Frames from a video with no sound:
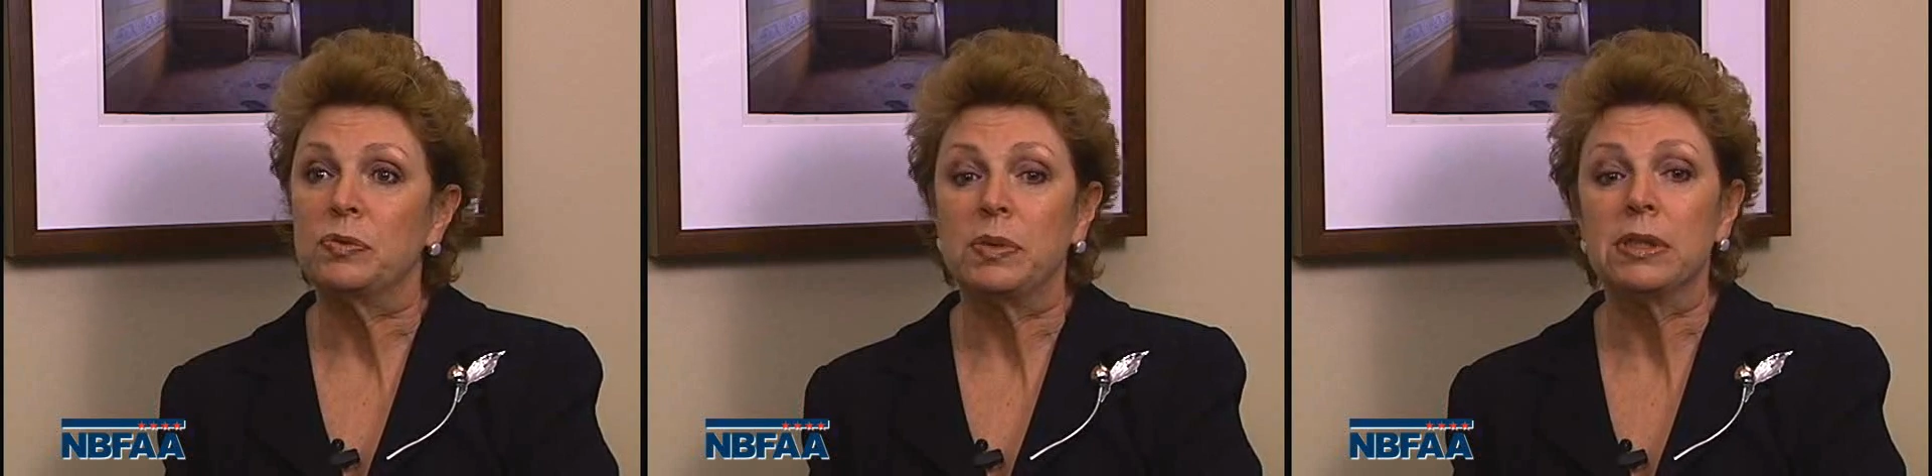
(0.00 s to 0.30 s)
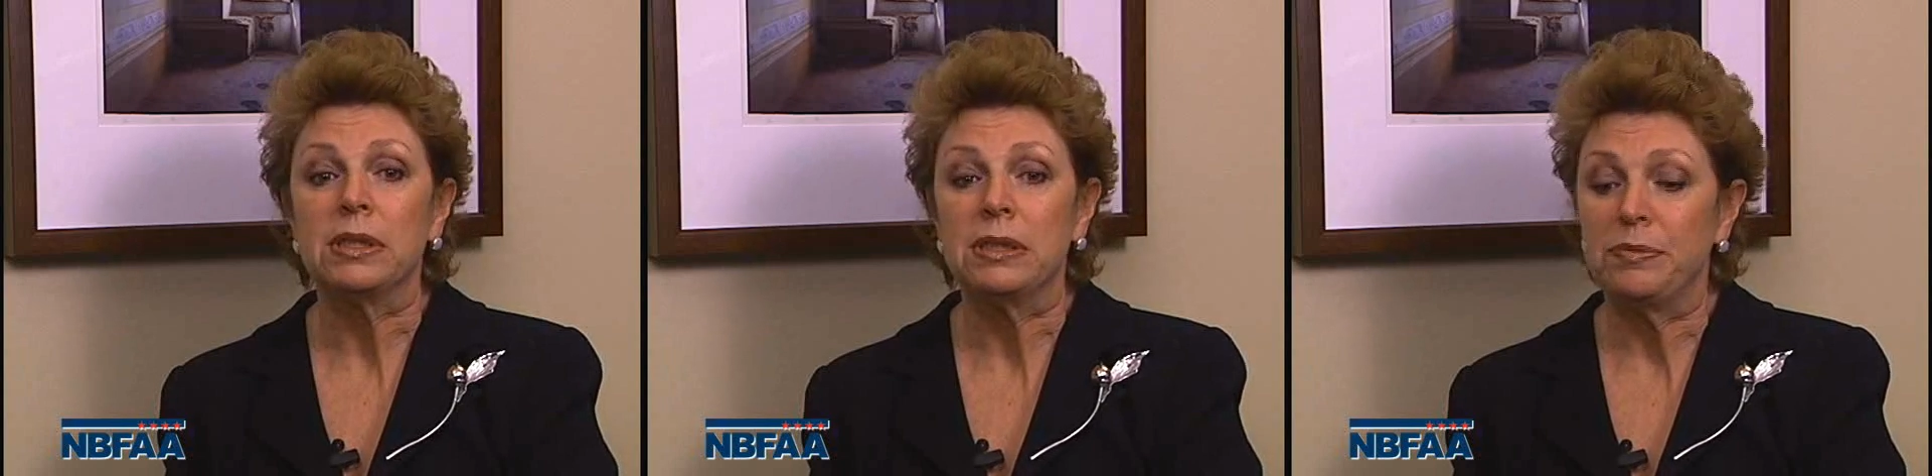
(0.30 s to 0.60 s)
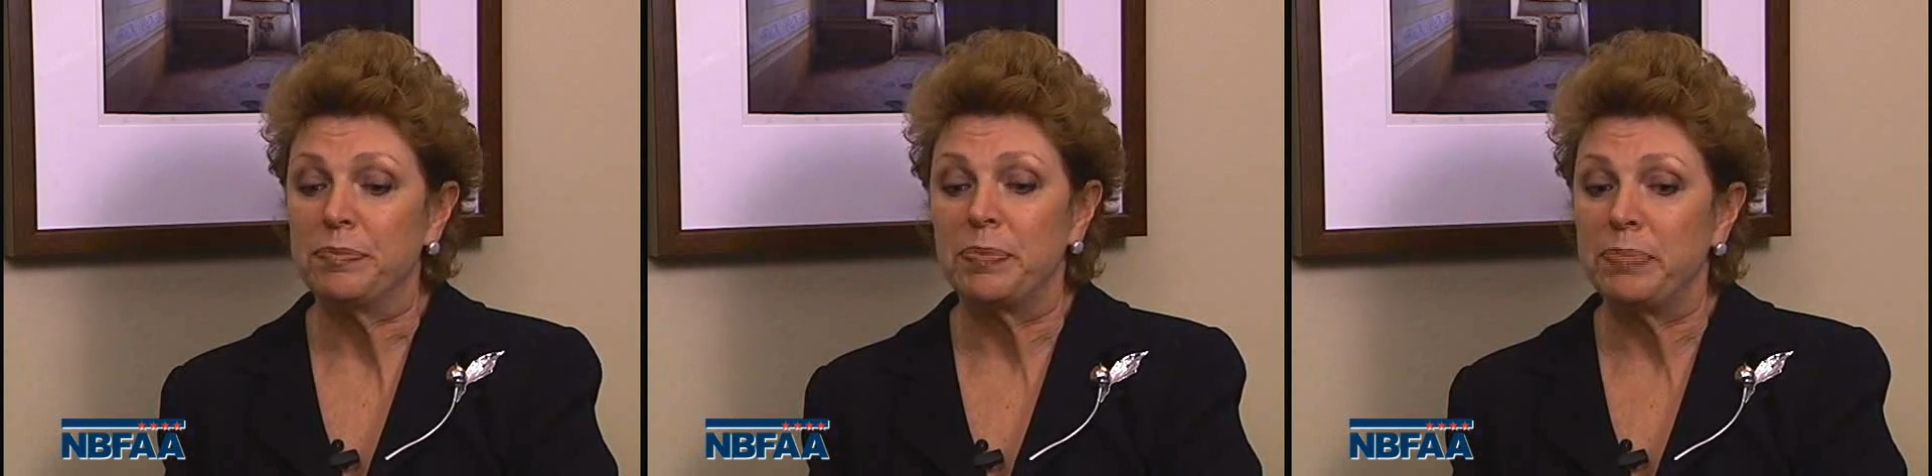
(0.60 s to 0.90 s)
really
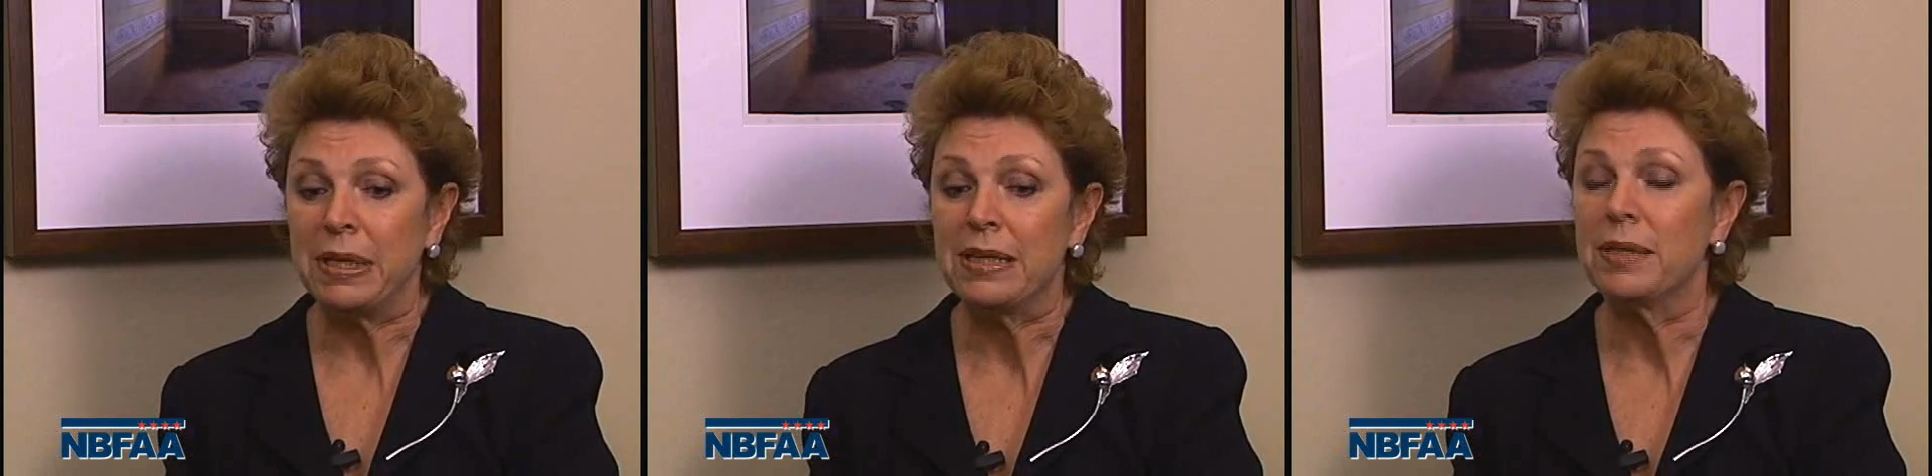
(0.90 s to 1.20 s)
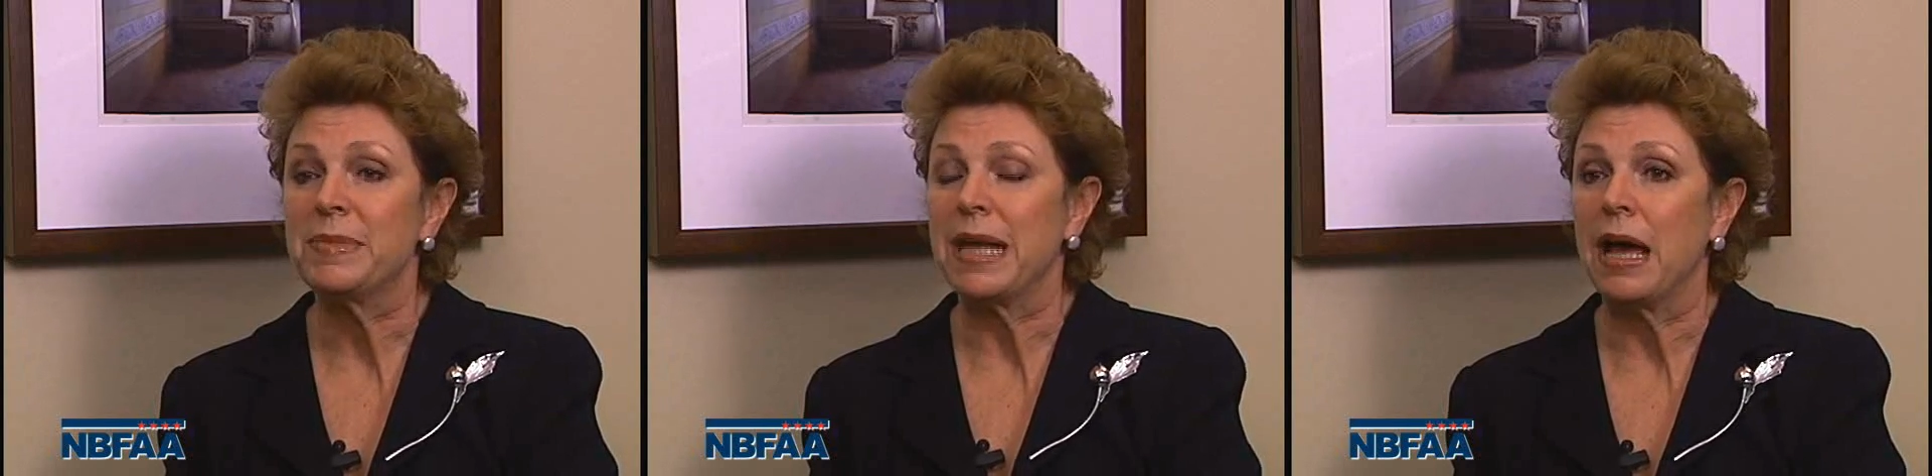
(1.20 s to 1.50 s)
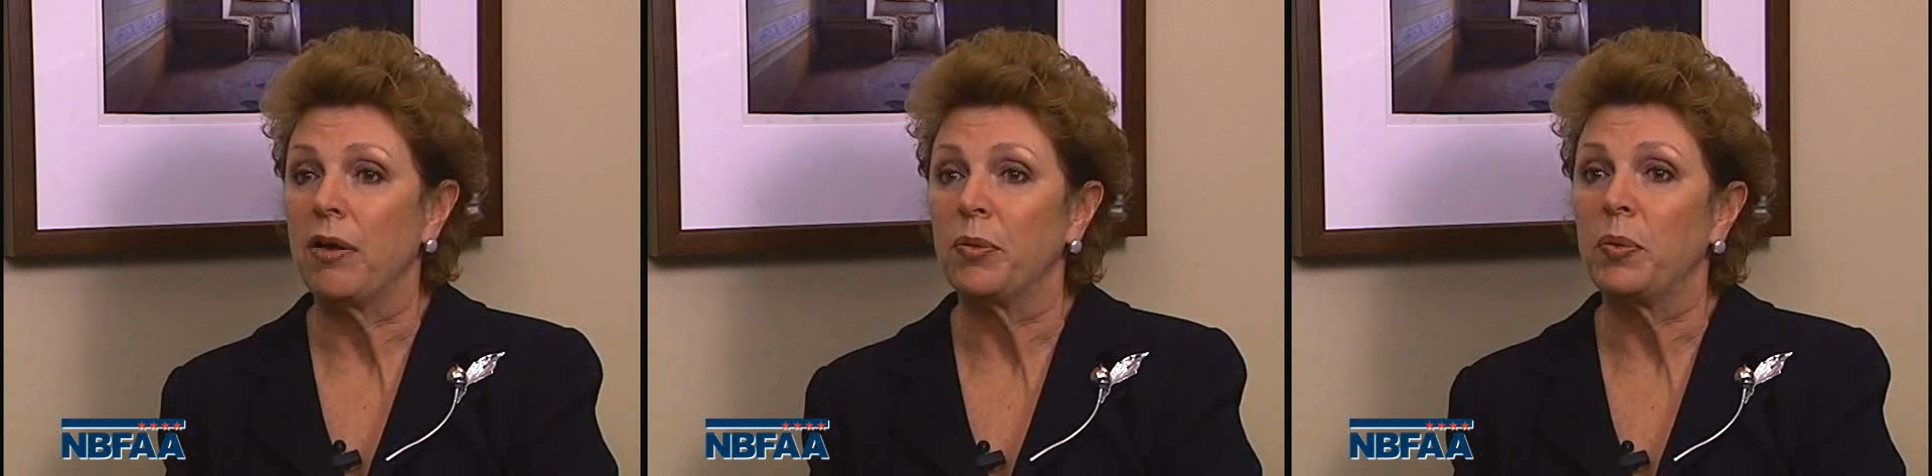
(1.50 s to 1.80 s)
pin them
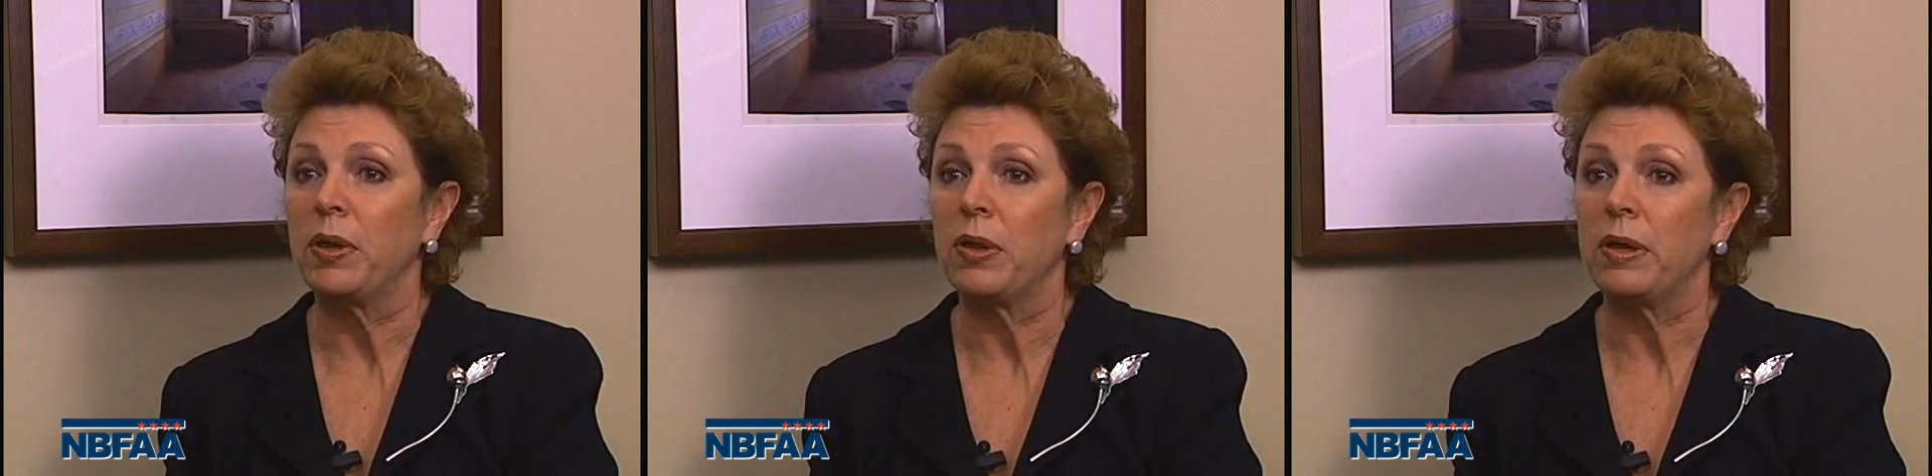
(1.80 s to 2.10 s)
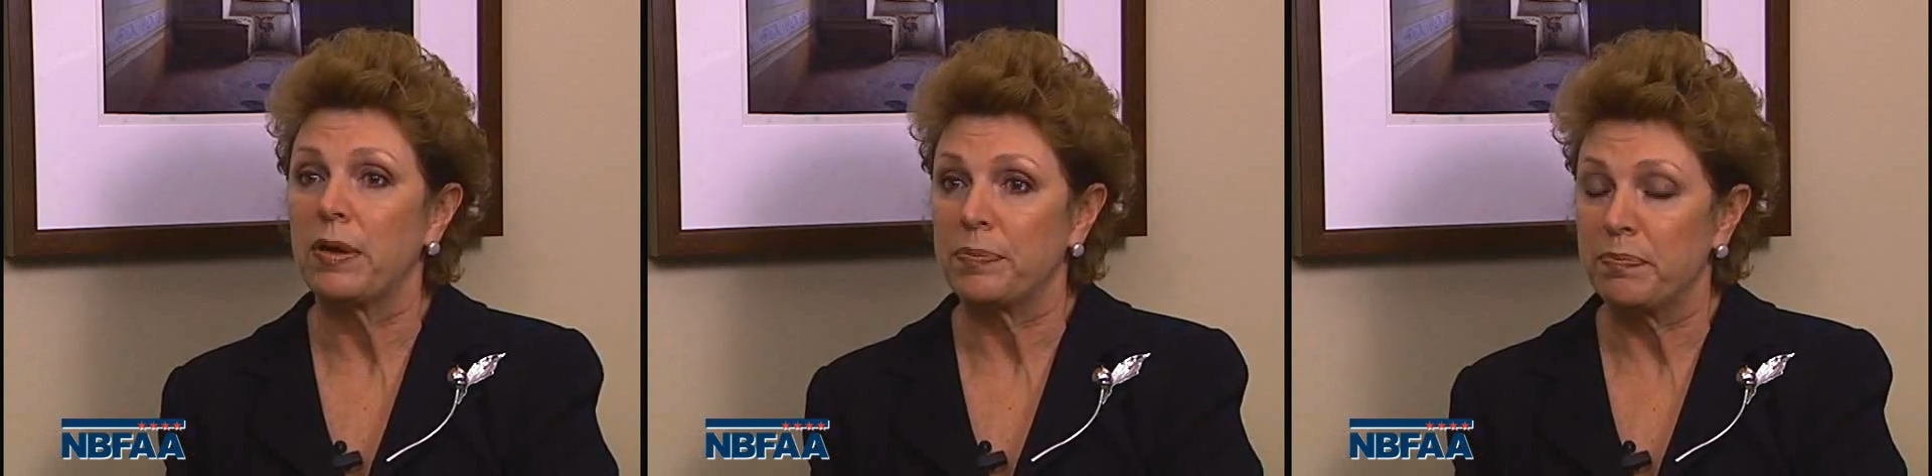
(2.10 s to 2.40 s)
down with a